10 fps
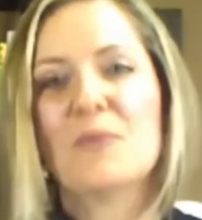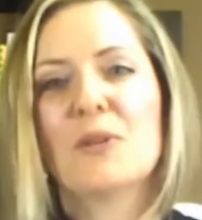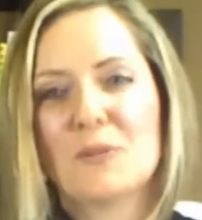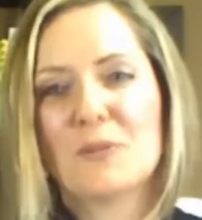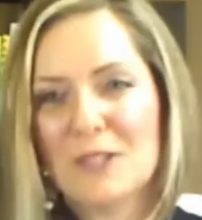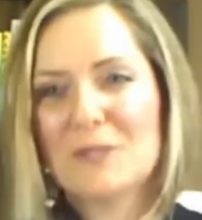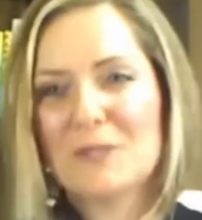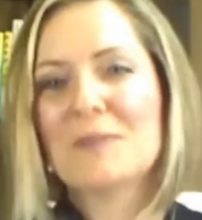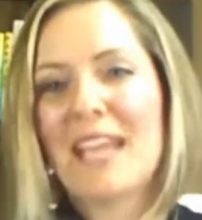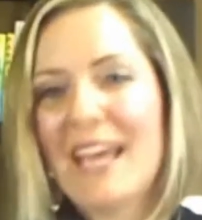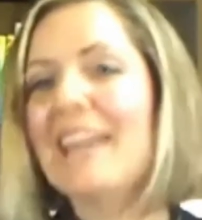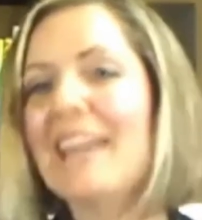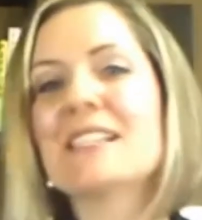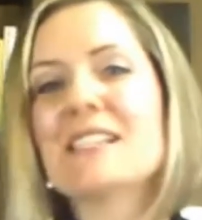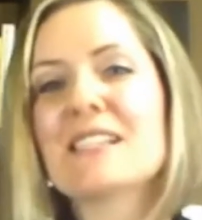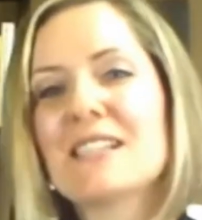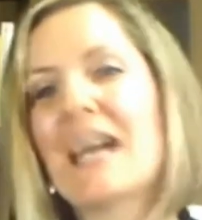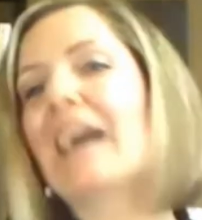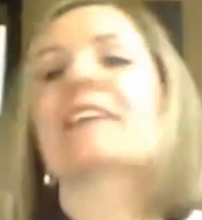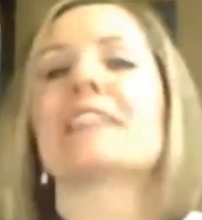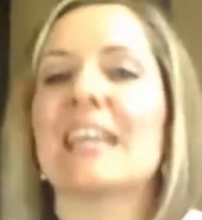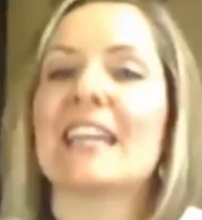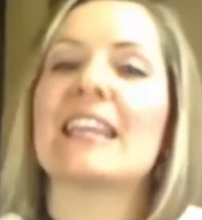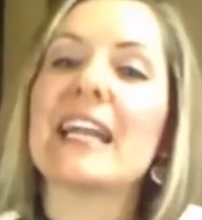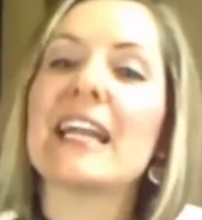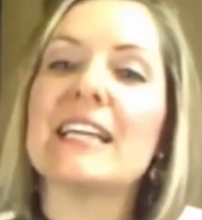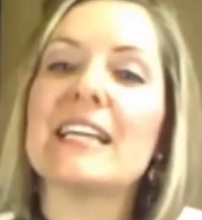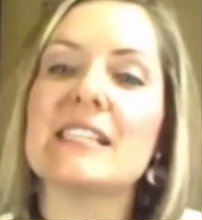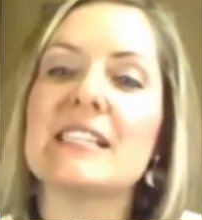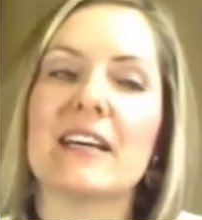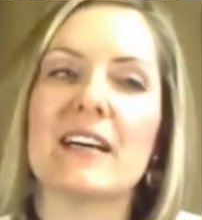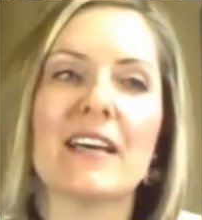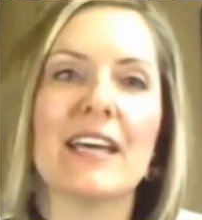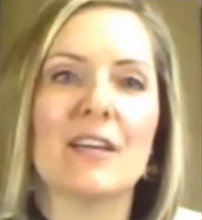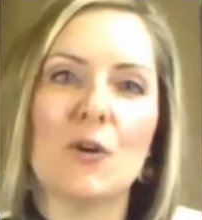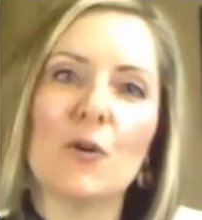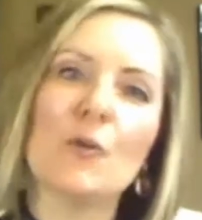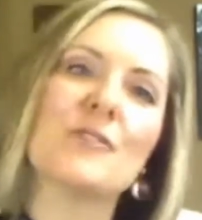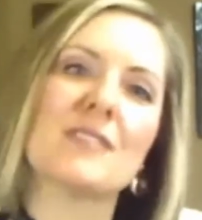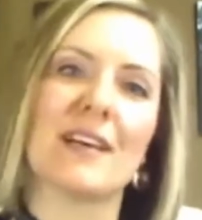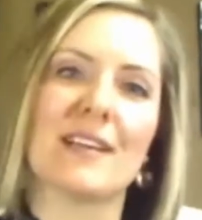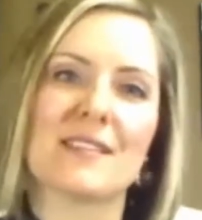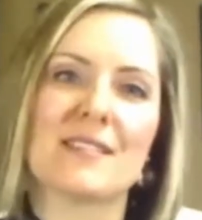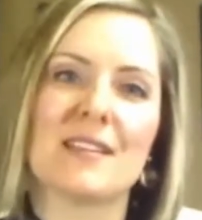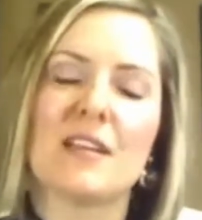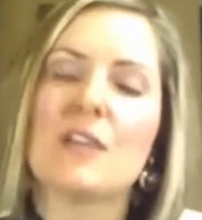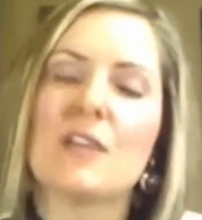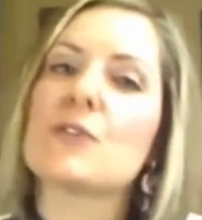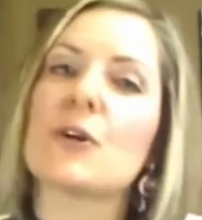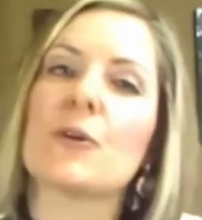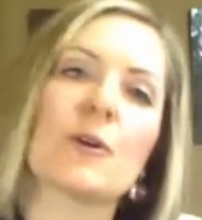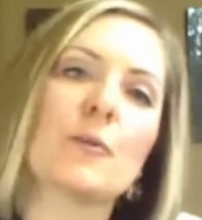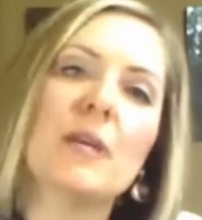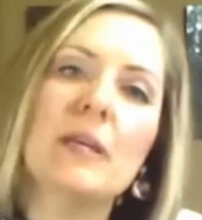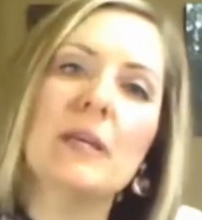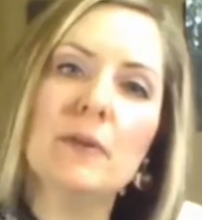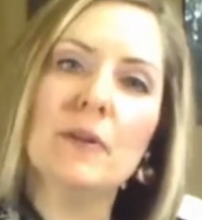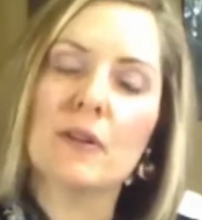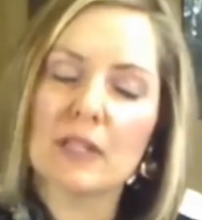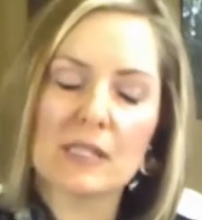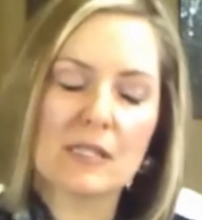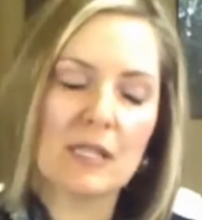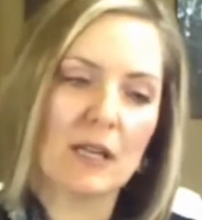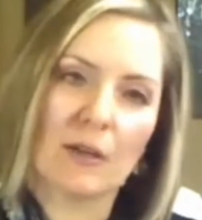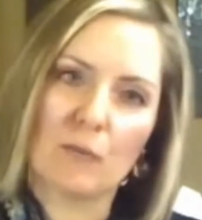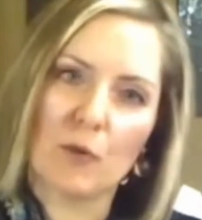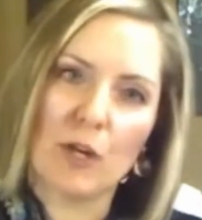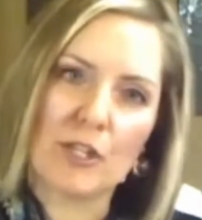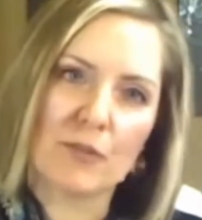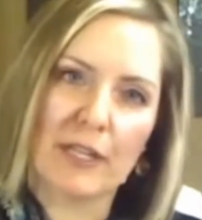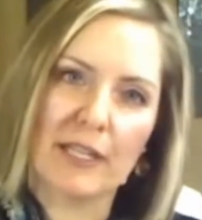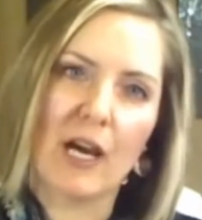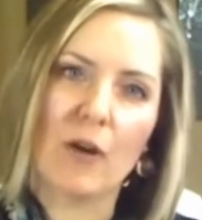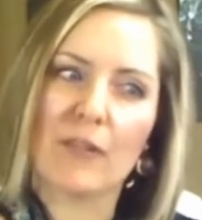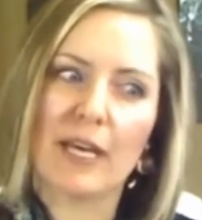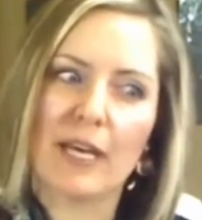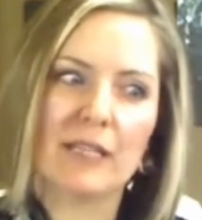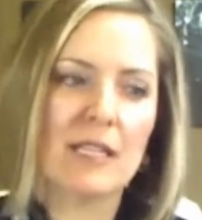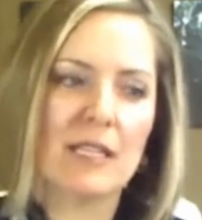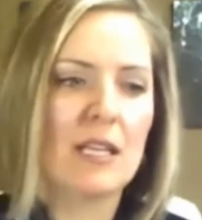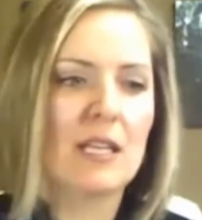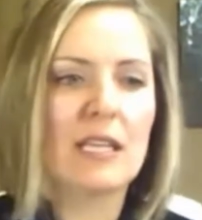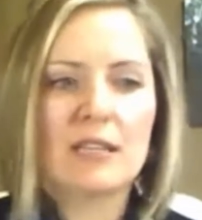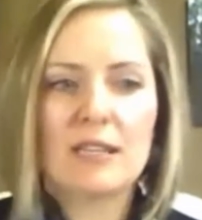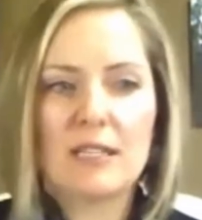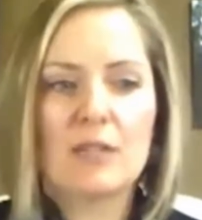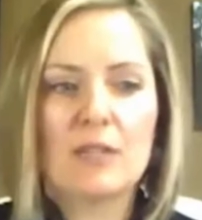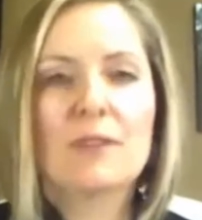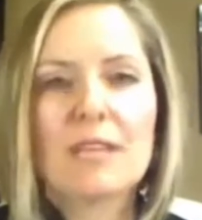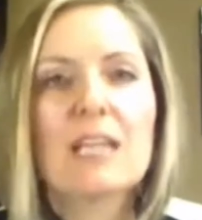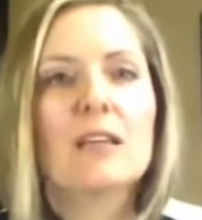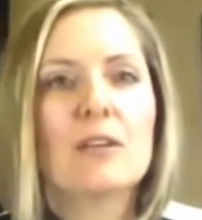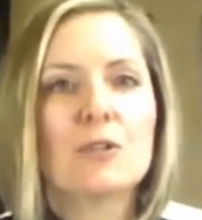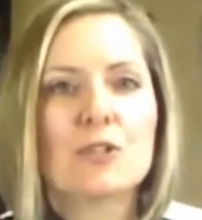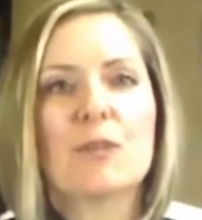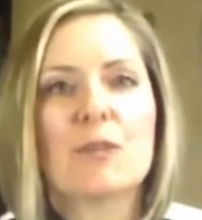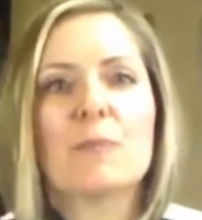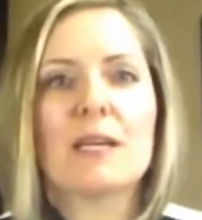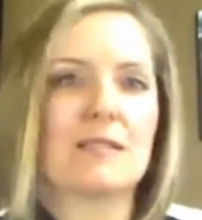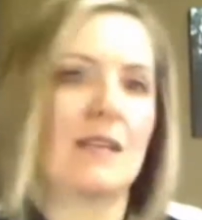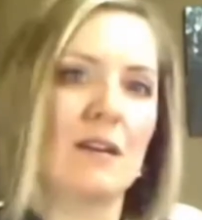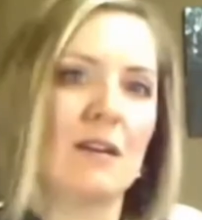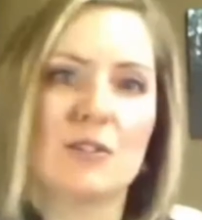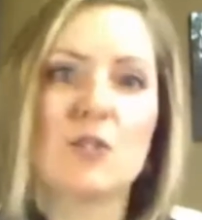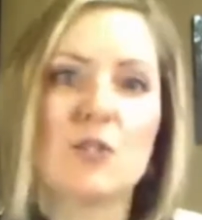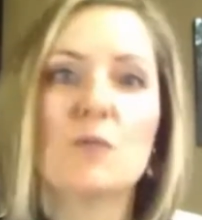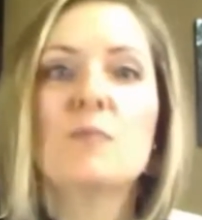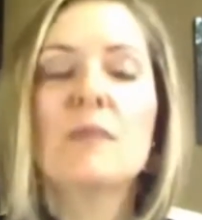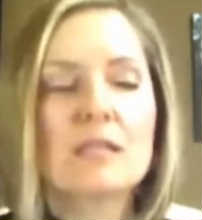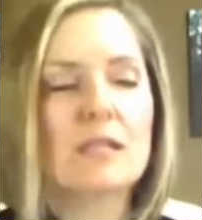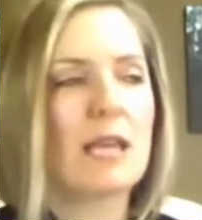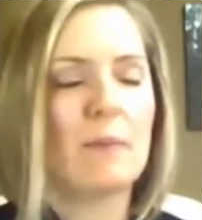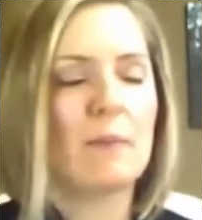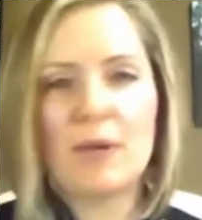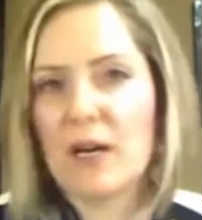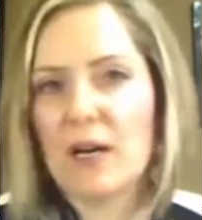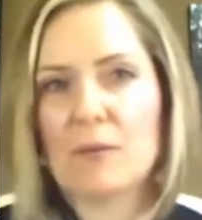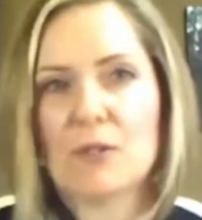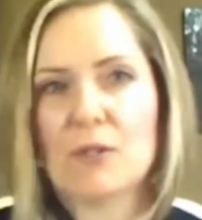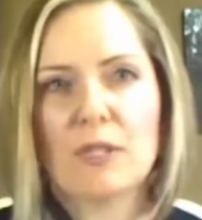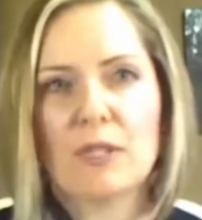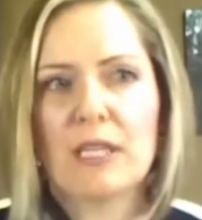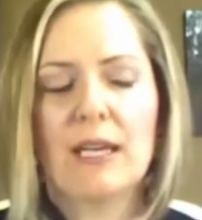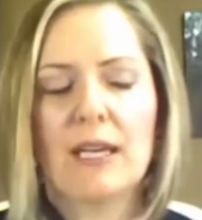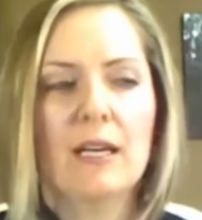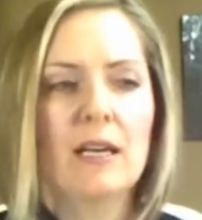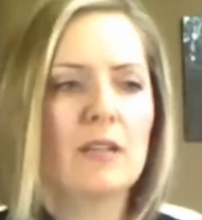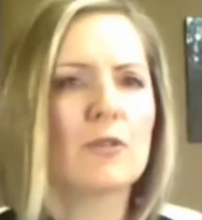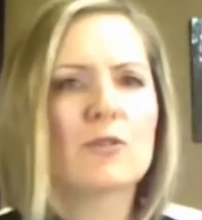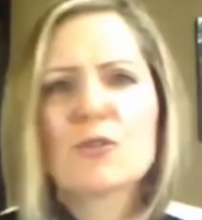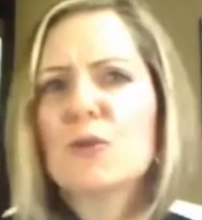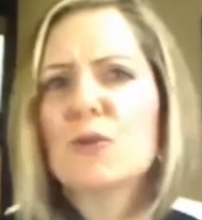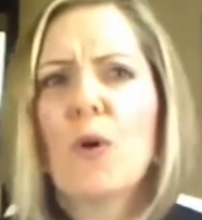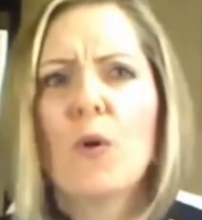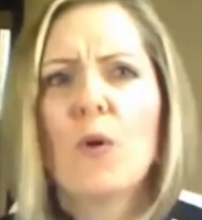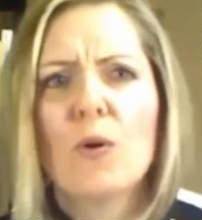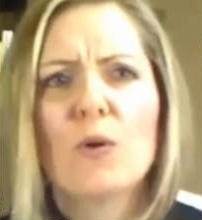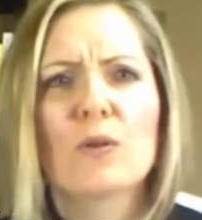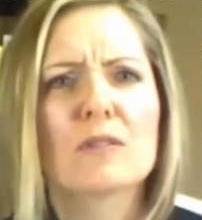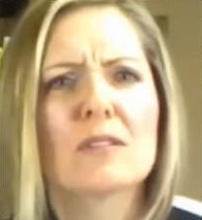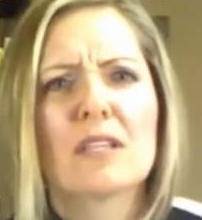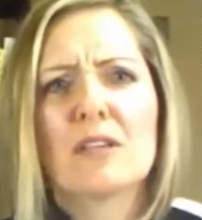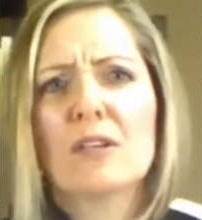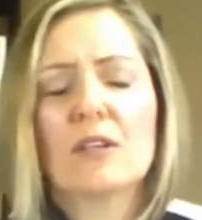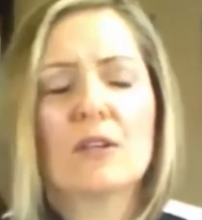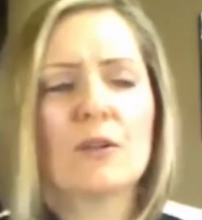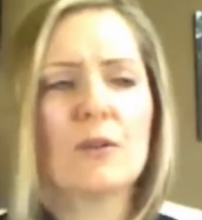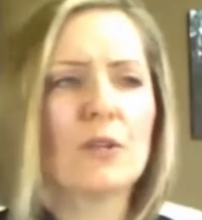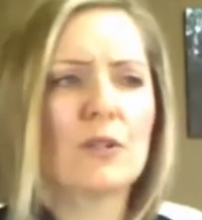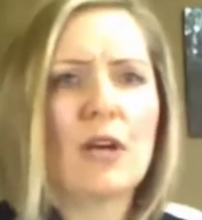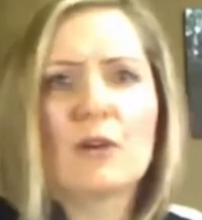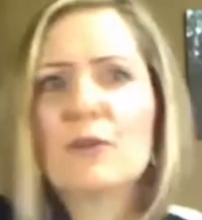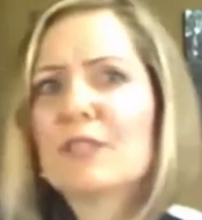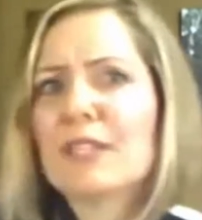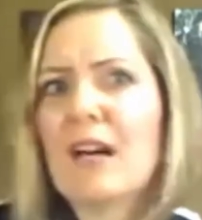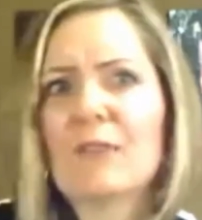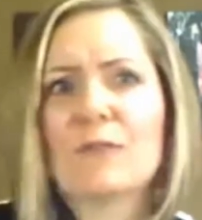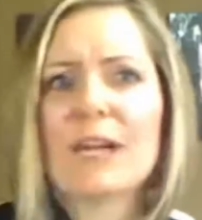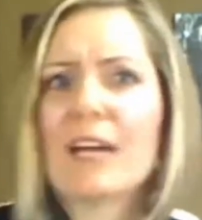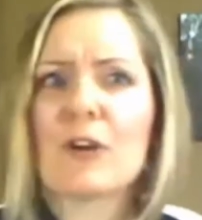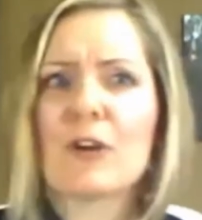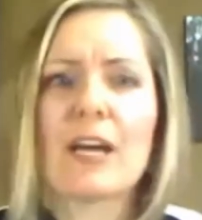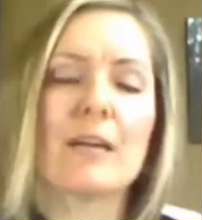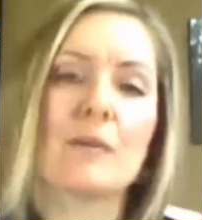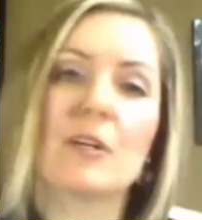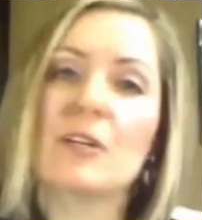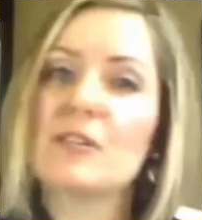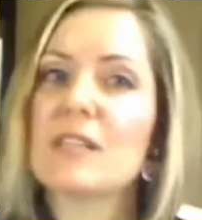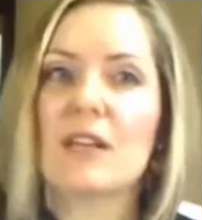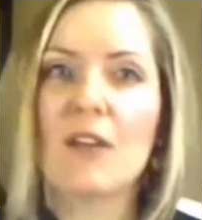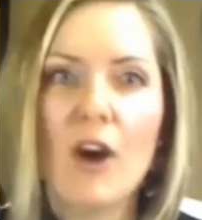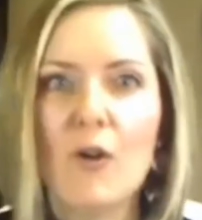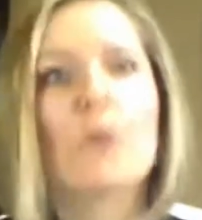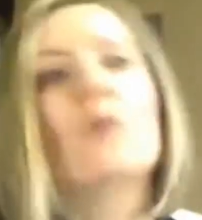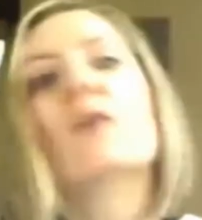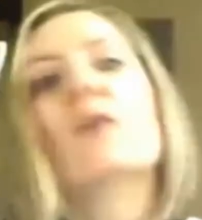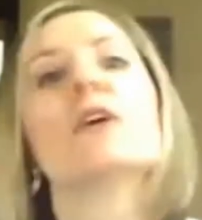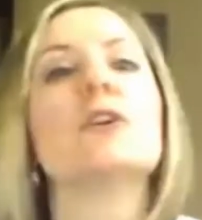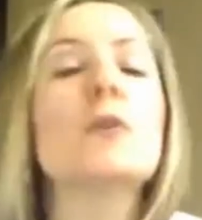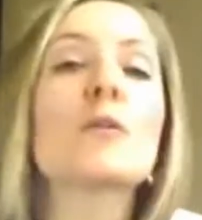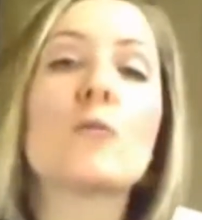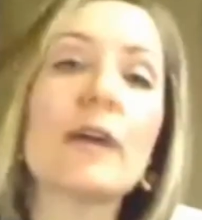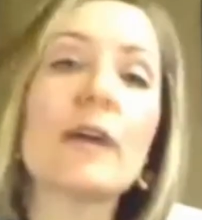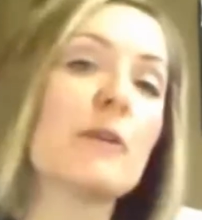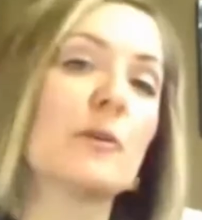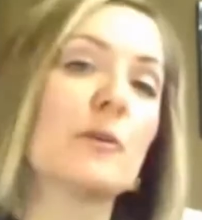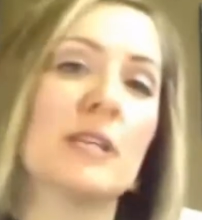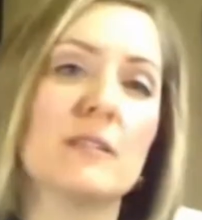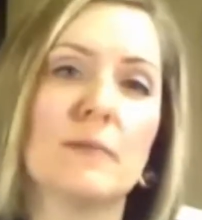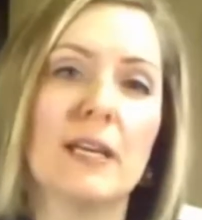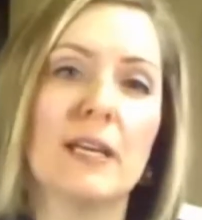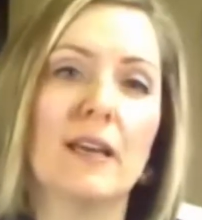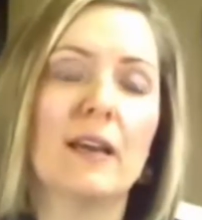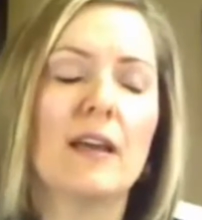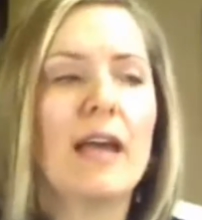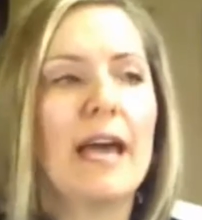Beautiful. And that's exactly it. That idea, it holds us. So there are people listening and watching right now that you think your ship has sailed. You missed that big opportunity. You're too old. You know, you're not old enough, whatever. And I'm here to say, no, you are right where you need to be.